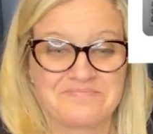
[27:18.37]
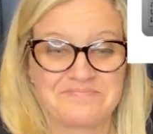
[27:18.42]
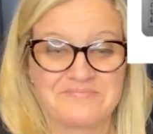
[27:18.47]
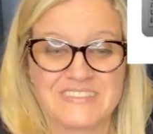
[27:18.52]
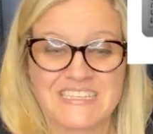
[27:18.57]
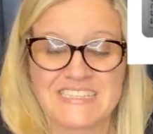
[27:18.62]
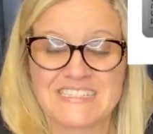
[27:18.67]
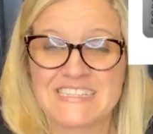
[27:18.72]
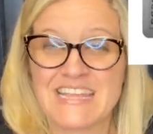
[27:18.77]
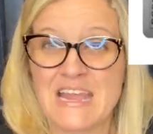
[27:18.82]

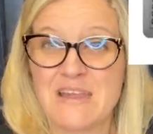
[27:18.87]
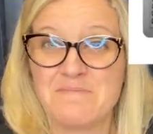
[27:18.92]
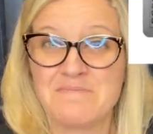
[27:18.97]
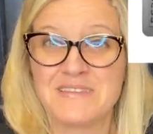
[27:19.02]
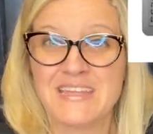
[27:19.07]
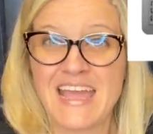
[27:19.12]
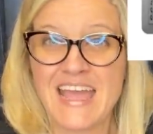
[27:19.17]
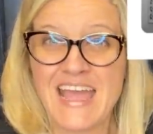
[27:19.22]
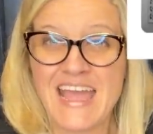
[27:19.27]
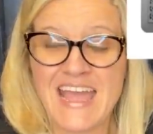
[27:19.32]
the same
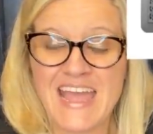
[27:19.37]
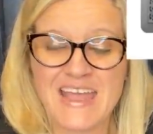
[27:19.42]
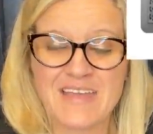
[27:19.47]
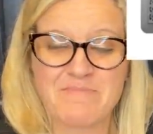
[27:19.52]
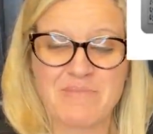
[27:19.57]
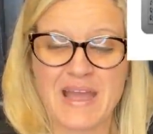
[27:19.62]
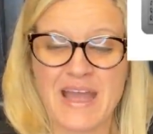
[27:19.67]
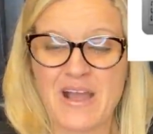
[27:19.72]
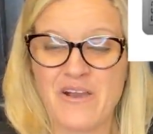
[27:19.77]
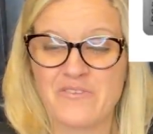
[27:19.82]
day,
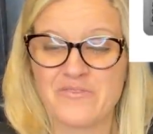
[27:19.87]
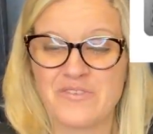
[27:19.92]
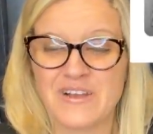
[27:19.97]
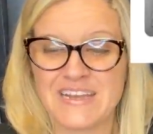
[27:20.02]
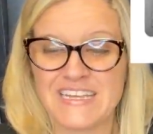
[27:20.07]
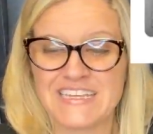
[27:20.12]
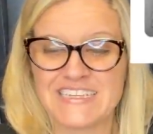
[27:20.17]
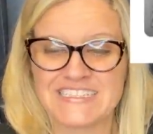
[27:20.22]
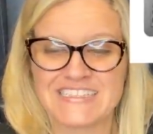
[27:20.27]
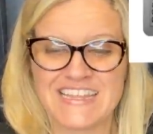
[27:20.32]
but how
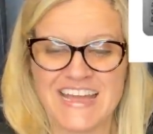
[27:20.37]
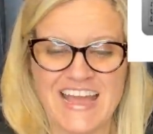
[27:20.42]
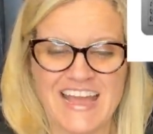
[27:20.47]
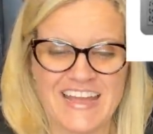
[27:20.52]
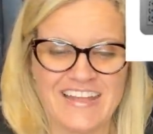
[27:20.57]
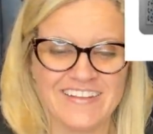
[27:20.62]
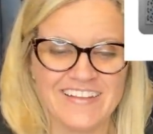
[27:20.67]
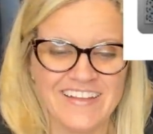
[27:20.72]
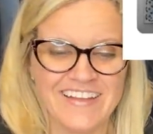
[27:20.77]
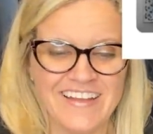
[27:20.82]
funny is
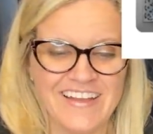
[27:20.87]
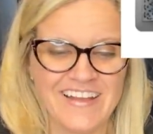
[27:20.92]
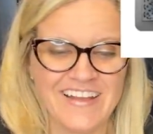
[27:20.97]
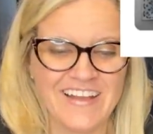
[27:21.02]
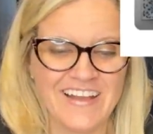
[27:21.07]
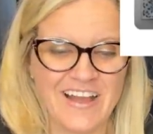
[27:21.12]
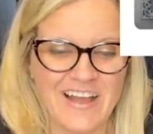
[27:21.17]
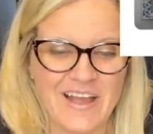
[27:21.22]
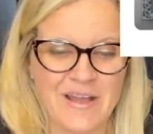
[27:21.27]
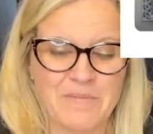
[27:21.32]
that?
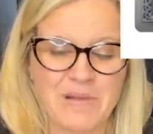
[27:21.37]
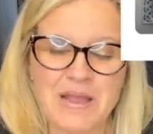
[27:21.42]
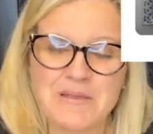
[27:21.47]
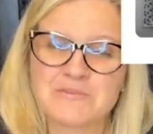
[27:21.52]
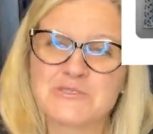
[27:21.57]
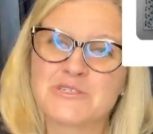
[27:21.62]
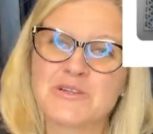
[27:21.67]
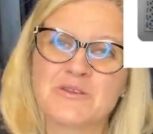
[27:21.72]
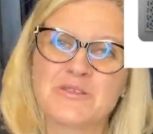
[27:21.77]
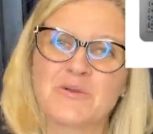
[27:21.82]
Um,
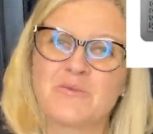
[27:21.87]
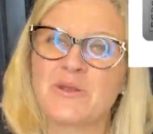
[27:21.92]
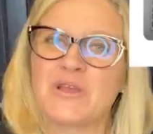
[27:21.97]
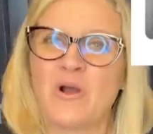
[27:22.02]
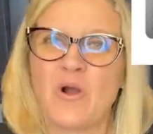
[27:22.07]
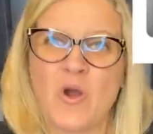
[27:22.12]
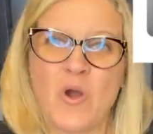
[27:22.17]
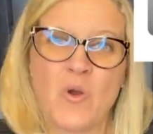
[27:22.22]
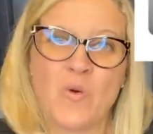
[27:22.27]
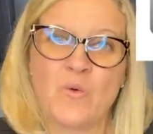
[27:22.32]
I'm sure that we
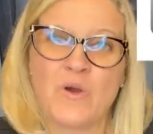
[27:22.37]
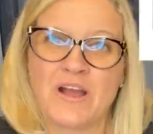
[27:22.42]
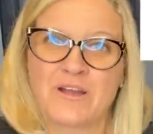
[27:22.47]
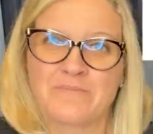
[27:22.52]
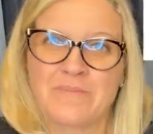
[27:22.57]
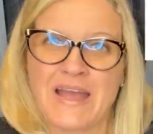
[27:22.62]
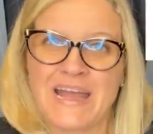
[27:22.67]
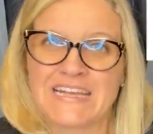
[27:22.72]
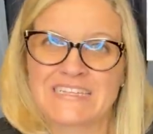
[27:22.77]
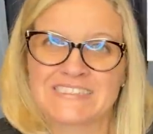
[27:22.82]
all
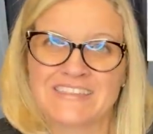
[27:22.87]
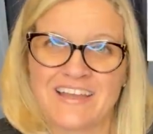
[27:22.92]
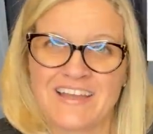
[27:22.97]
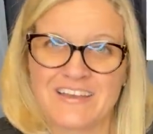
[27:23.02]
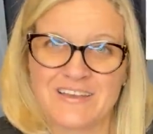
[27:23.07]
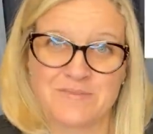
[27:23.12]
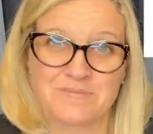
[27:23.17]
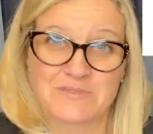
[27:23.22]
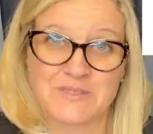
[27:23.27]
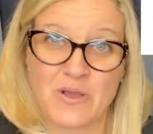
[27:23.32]
walk past
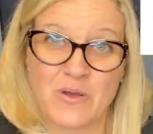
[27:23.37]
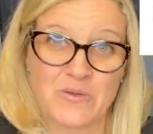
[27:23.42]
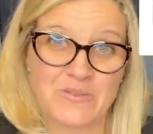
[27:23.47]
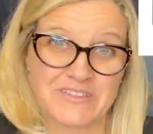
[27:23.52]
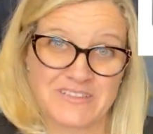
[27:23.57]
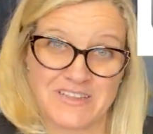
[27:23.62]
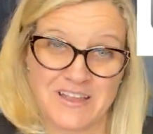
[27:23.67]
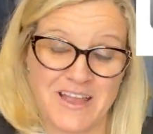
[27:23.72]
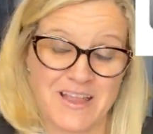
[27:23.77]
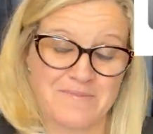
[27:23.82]
items all
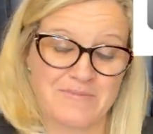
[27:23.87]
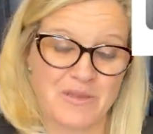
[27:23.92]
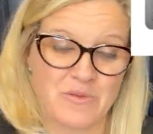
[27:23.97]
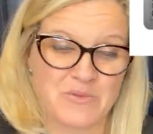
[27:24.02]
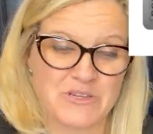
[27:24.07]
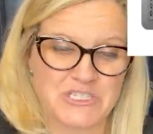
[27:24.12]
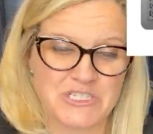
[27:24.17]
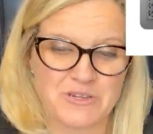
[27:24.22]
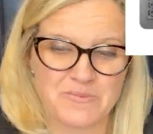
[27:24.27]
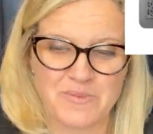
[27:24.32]
the time that
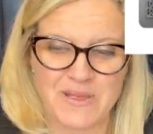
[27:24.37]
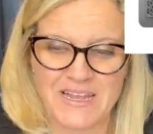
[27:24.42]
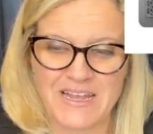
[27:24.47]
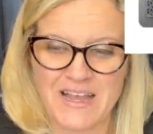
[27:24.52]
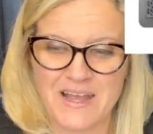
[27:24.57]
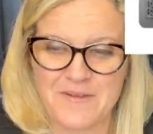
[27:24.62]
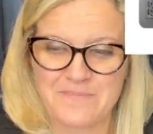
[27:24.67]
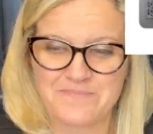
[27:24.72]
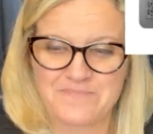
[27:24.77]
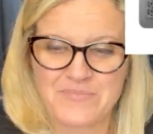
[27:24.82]
we should pick
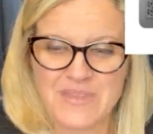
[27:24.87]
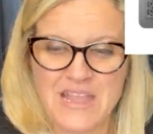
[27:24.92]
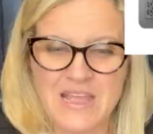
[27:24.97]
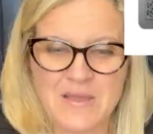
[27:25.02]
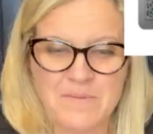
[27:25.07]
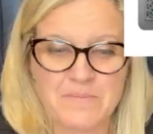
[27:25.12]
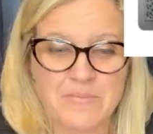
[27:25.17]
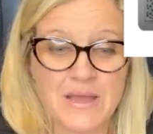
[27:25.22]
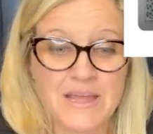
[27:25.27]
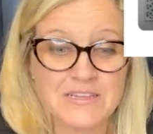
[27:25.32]
up.
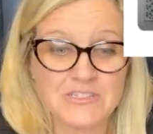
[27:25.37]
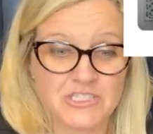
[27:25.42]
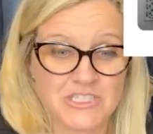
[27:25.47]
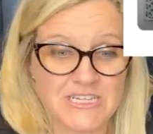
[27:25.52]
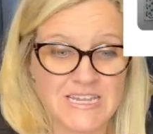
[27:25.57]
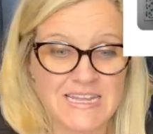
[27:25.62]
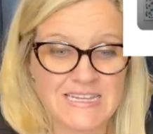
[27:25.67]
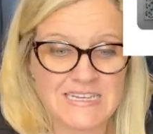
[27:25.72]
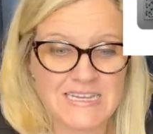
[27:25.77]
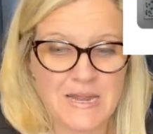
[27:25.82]
But
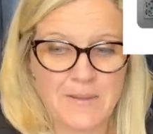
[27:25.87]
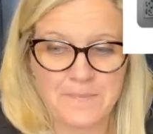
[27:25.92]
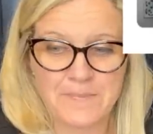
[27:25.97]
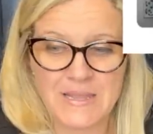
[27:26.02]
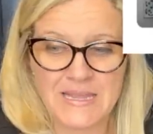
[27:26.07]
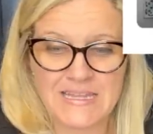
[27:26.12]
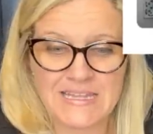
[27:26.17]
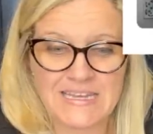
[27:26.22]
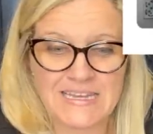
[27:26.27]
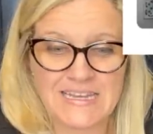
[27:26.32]
she ended up
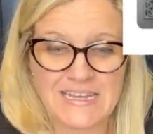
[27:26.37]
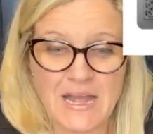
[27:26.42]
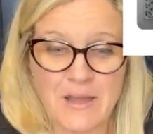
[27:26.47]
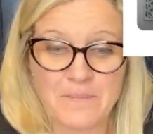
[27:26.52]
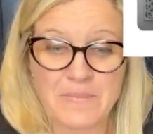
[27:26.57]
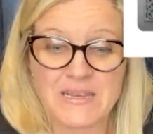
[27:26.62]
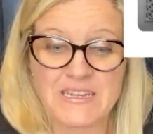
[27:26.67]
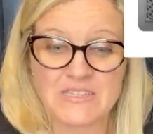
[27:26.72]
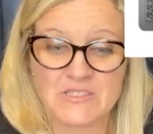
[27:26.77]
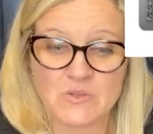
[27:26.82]
picking it
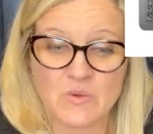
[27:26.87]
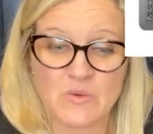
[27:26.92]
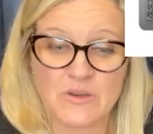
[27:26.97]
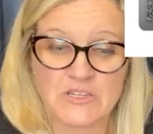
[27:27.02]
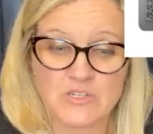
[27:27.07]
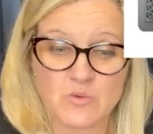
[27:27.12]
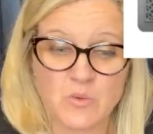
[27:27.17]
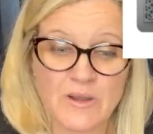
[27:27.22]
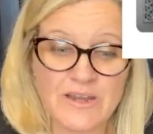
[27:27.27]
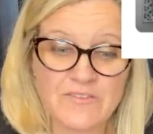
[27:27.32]
up and it sold
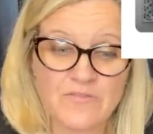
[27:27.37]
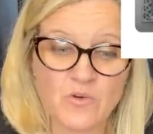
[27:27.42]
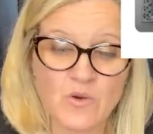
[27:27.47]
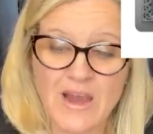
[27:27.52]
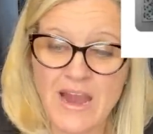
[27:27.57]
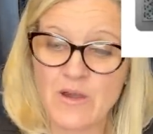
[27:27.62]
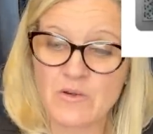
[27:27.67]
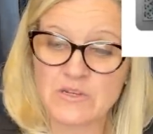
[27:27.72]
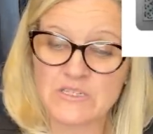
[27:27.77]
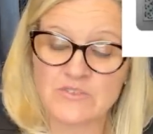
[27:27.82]
in
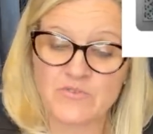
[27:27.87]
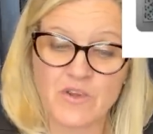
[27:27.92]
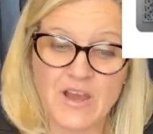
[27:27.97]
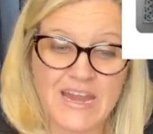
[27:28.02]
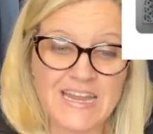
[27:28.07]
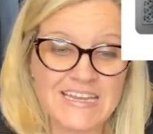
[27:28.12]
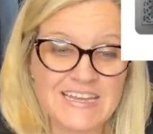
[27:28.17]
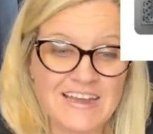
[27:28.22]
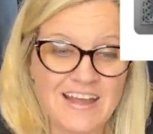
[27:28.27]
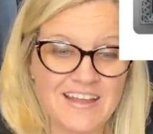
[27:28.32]
twenty-four hours for
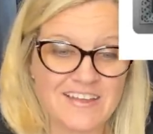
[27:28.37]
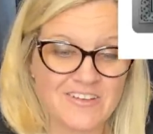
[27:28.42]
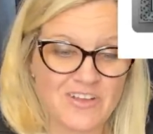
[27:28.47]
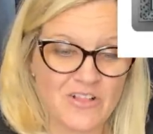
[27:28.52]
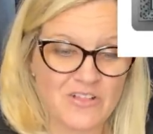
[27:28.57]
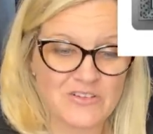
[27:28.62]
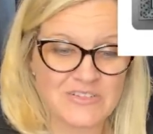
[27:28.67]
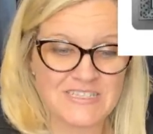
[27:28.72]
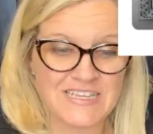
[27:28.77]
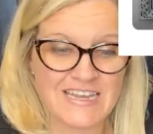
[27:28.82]
eighty-nine
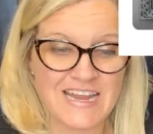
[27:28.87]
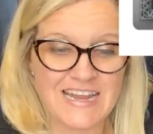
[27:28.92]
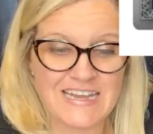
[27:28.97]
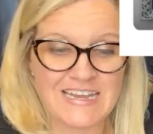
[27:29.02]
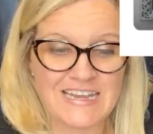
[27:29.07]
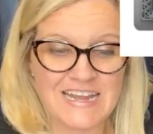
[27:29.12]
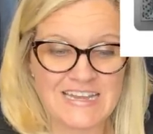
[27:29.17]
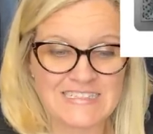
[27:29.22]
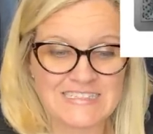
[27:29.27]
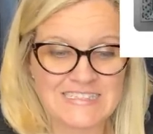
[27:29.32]

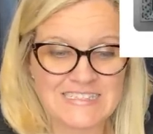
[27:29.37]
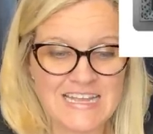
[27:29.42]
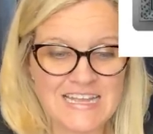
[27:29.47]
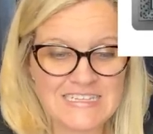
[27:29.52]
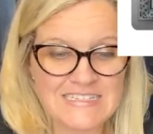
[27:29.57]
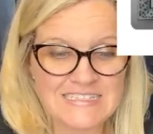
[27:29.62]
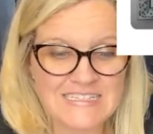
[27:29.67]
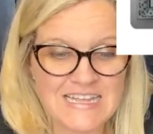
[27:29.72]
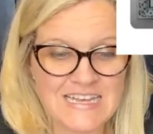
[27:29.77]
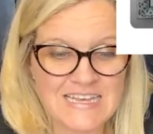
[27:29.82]
ninety-nine.
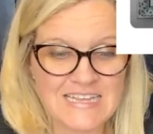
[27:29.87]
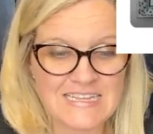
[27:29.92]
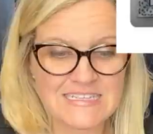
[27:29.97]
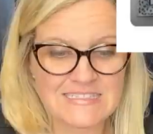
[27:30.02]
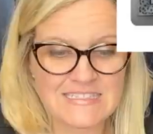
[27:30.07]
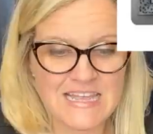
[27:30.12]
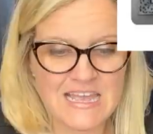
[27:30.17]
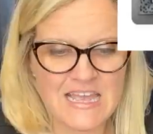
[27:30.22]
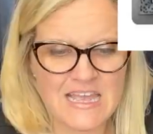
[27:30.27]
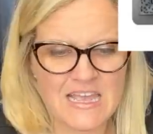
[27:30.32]
It
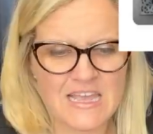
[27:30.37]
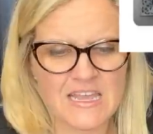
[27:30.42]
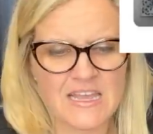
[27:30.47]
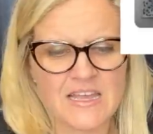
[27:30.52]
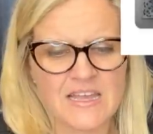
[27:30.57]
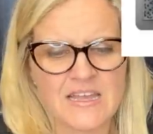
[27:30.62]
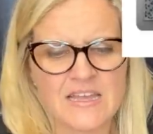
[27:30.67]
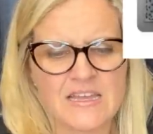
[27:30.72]
is a,